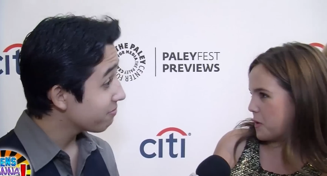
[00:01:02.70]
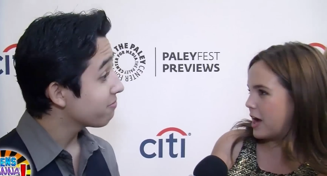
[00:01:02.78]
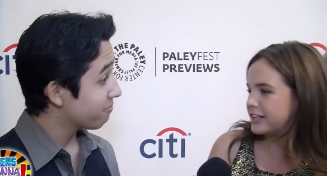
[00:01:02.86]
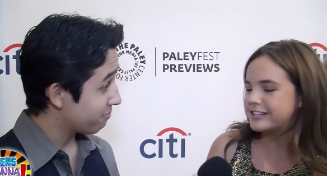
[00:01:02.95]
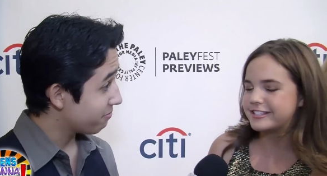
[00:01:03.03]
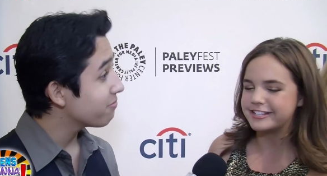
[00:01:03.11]

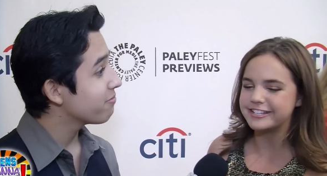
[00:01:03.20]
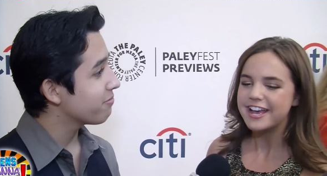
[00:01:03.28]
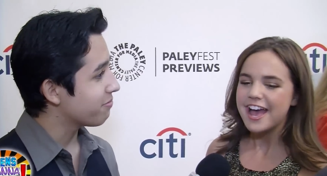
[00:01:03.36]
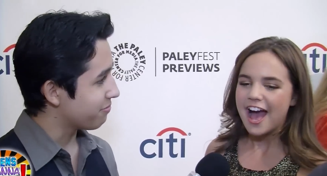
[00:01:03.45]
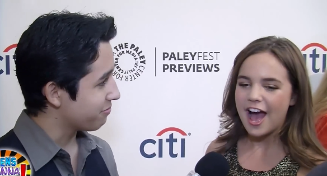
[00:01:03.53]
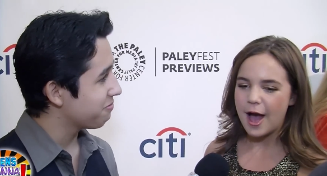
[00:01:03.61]
Speaker 1: Once. And
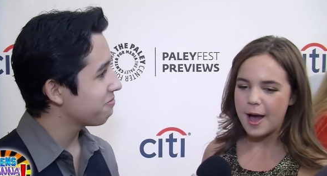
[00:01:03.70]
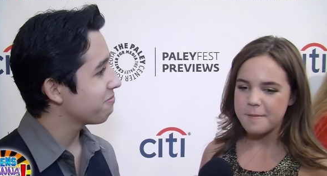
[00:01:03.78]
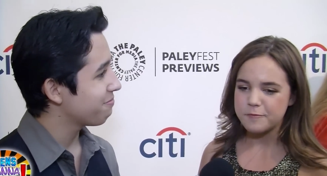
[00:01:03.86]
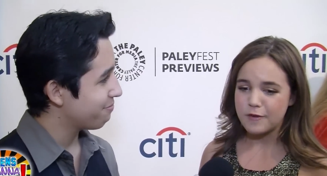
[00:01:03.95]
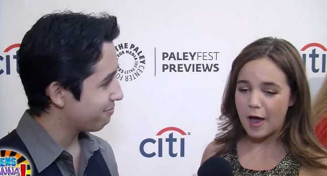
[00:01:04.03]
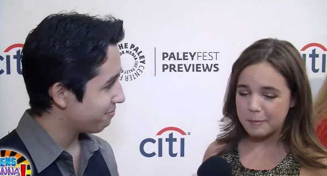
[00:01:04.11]
mm-hmm. um,
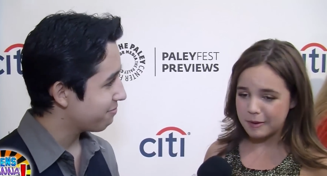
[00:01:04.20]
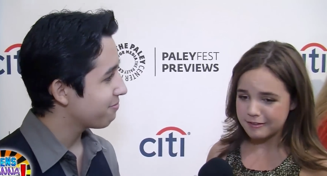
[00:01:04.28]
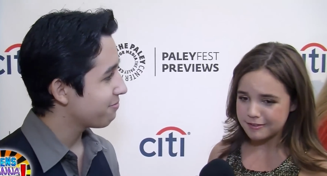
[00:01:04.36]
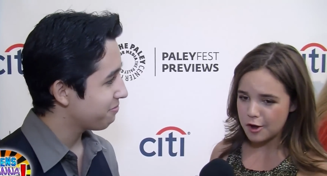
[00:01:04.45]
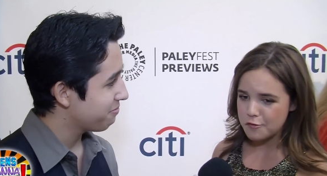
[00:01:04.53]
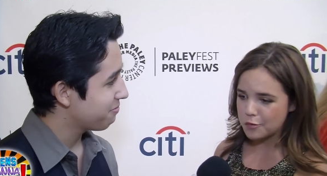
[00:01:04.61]
found
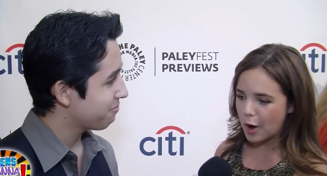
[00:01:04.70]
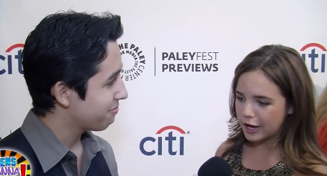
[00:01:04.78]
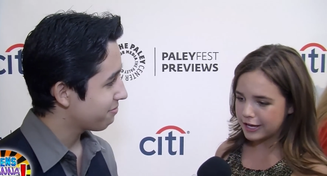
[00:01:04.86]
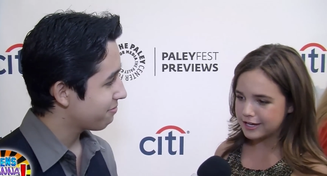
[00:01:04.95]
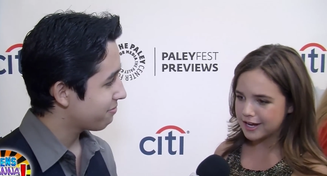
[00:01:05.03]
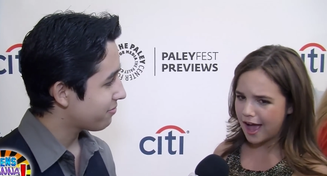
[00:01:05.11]
myself
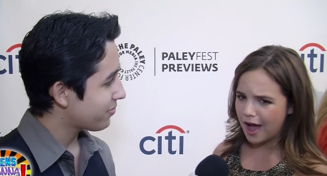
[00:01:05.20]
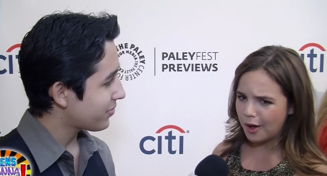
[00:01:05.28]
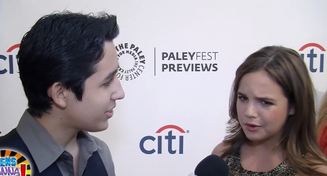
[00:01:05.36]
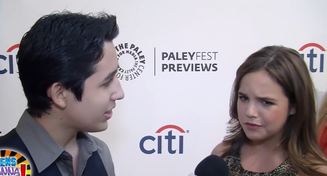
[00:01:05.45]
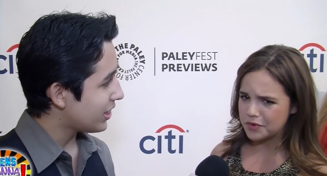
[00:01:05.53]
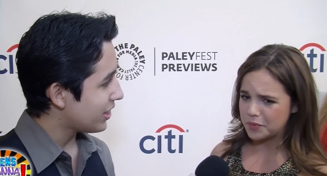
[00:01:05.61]
walking out
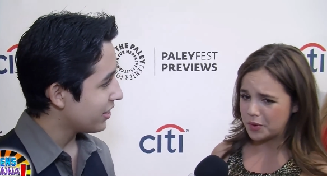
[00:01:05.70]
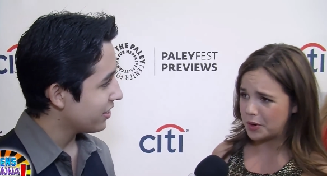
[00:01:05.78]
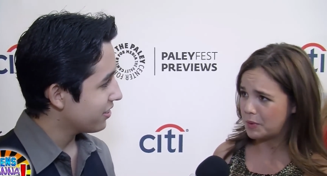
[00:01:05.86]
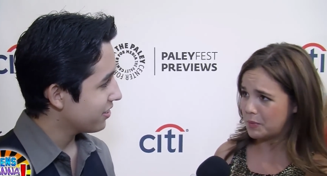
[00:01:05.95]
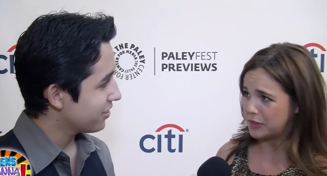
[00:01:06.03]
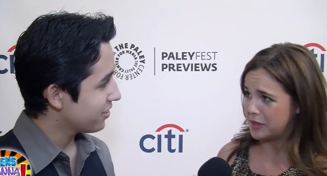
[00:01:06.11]
of the
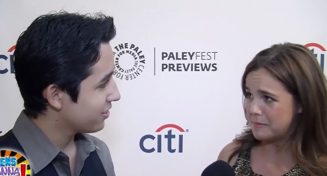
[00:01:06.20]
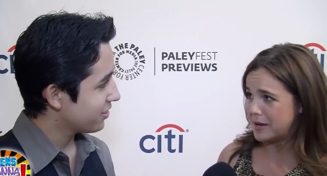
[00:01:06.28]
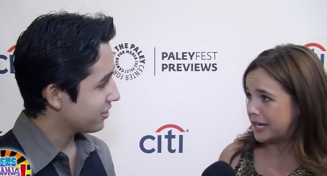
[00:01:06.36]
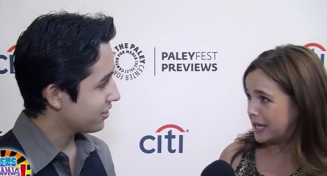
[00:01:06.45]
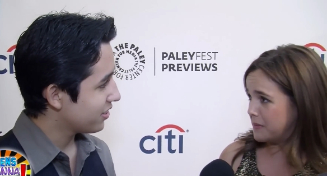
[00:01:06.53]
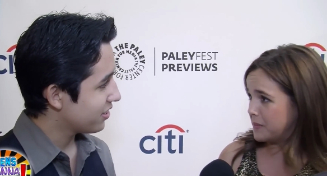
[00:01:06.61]
room with a
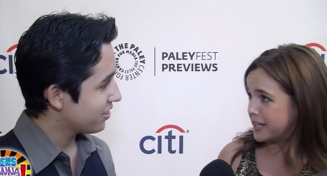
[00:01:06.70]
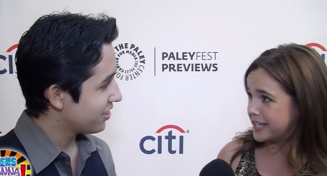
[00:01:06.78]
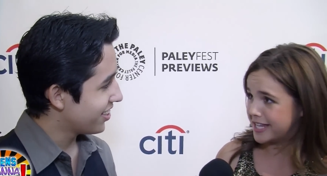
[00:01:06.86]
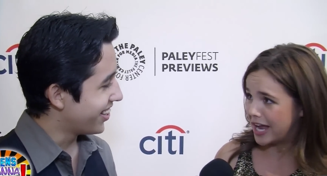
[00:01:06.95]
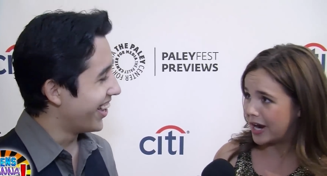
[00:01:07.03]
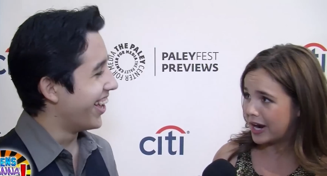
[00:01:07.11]
meeting with
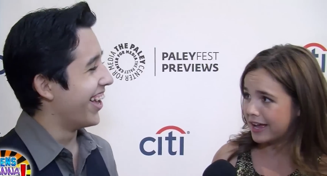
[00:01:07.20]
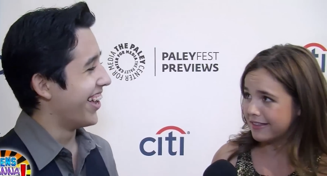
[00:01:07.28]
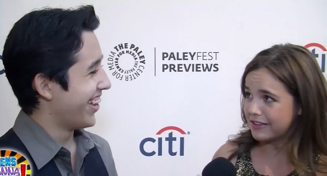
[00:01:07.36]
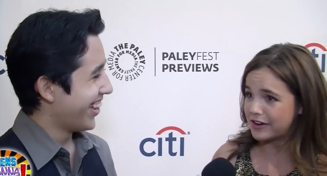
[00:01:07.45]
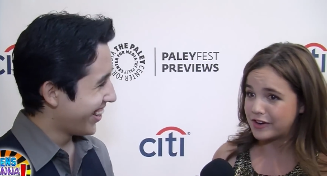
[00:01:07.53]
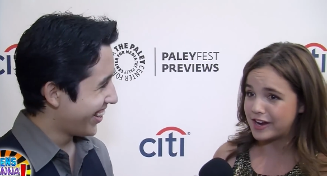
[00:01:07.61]
Sarah and
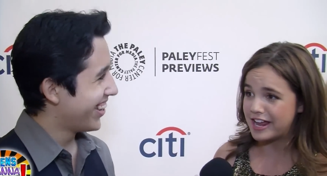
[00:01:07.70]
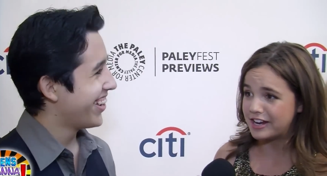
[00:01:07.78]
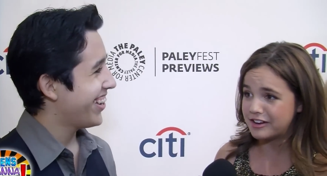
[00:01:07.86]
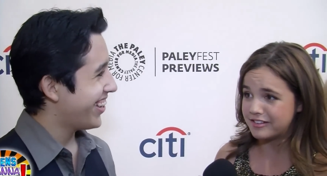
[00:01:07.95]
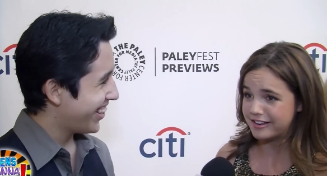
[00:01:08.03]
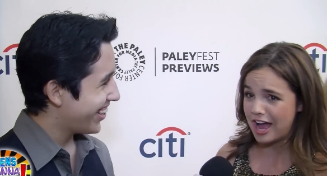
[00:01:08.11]
the
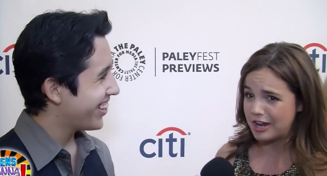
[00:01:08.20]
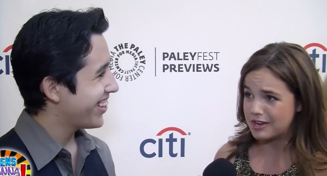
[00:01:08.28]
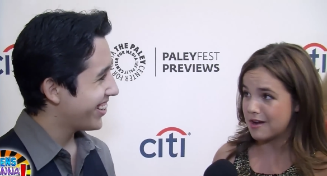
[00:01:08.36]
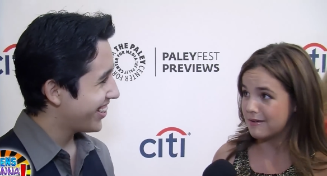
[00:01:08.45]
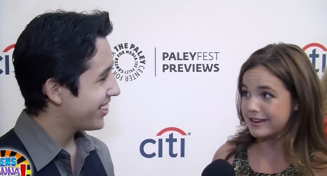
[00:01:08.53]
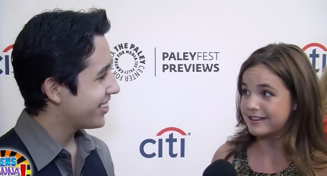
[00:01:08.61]
creators, not
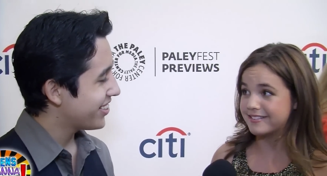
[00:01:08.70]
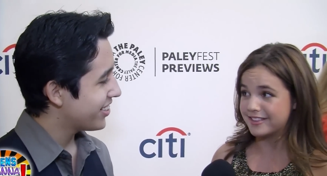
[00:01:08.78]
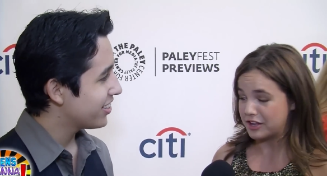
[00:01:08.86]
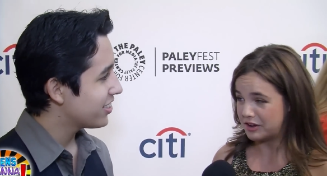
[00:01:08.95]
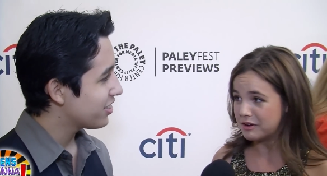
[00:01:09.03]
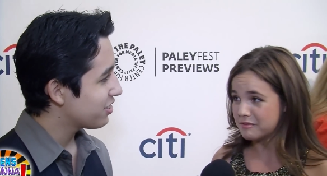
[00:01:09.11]
knowing
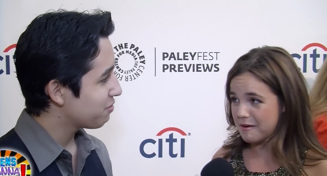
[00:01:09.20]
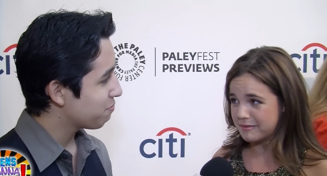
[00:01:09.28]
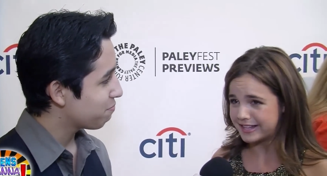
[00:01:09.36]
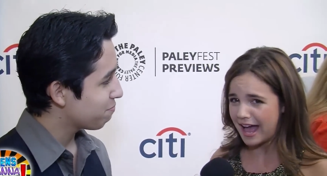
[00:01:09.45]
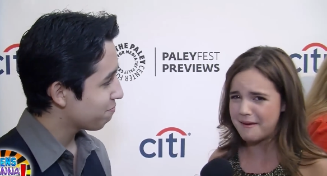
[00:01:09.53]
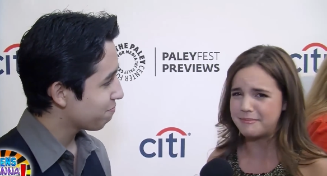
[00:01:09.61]
still what was
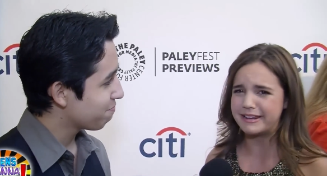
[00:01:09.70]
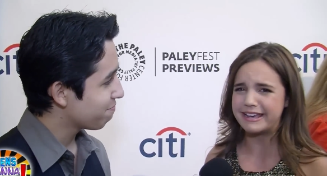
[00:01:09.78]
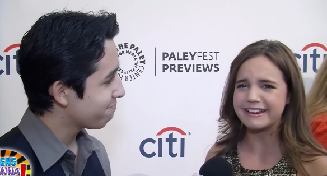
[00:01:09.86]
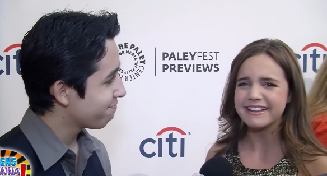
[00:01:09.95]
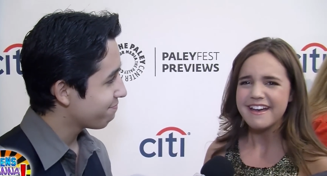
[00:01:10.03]
happening.